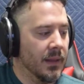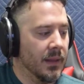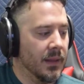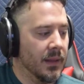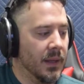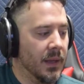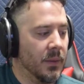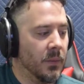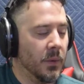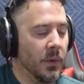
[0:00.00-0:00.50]

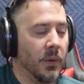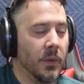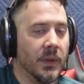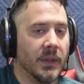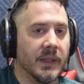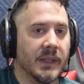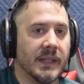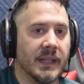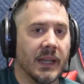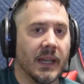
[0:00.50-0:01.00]
Then we're going
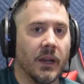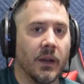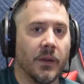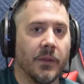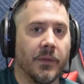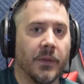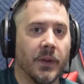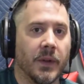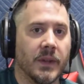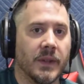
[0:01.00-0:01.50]
to take our
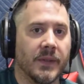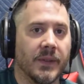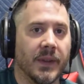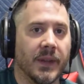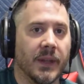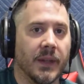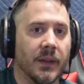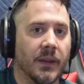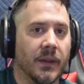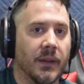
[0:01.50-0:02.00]
first
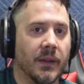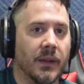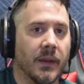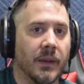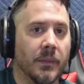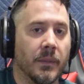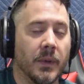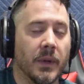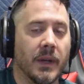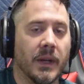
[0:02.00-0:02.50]
finger and
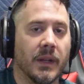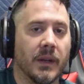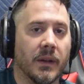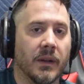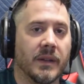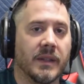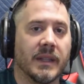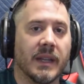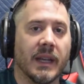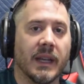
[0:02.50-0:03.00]
put it in our
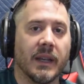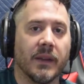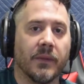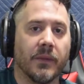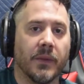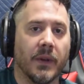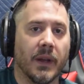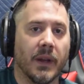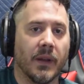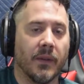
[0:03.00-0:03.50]
2nd
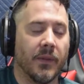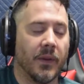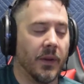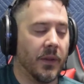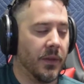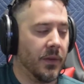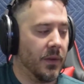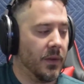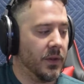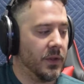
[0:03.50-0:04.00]
fret of our
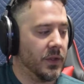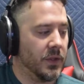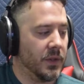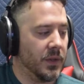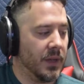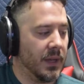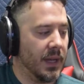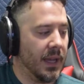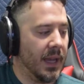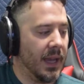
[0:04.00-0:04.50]
3rd
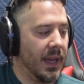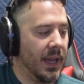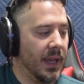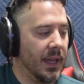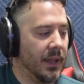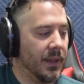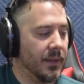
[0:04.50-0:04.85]
string, A.